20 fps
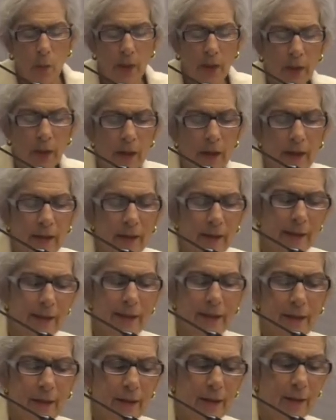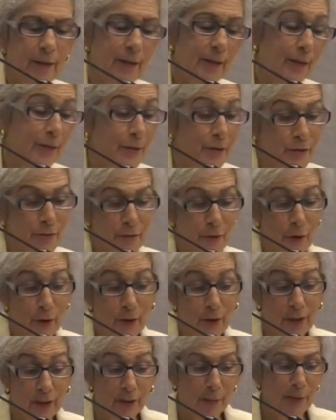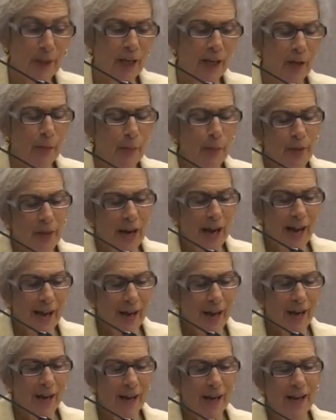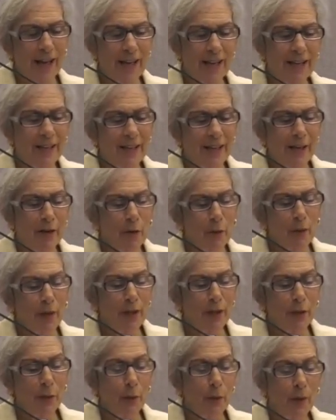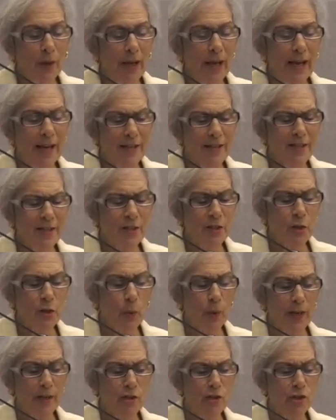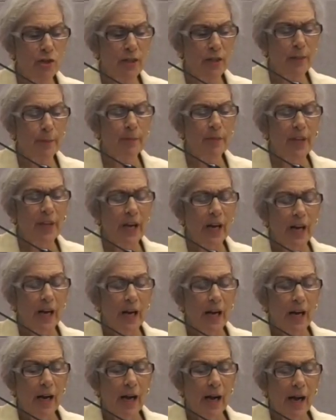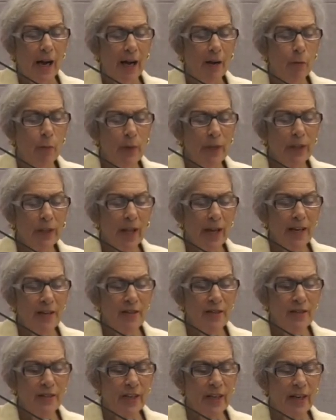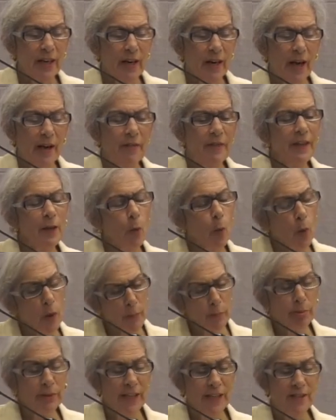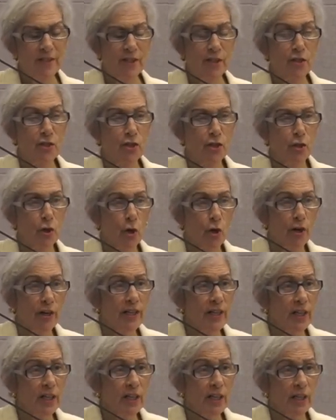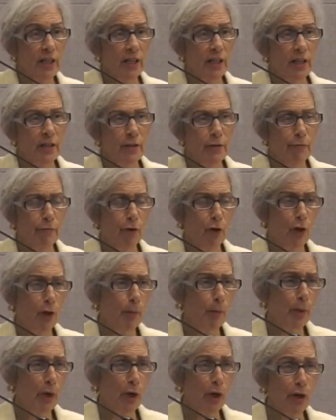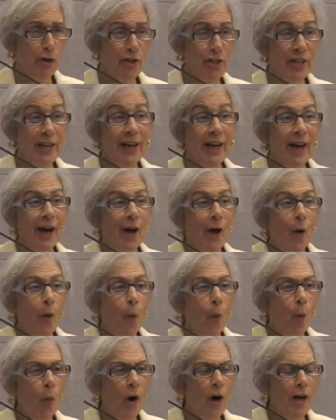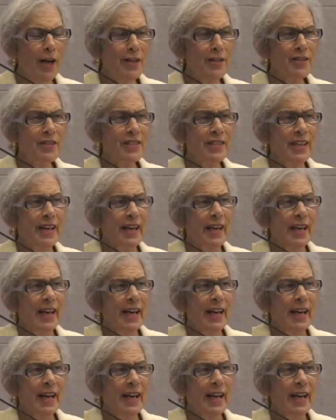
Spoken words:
Well, it's very complicated, but I, in hearing you ask this question, I realized that I think one place it started to fall apart was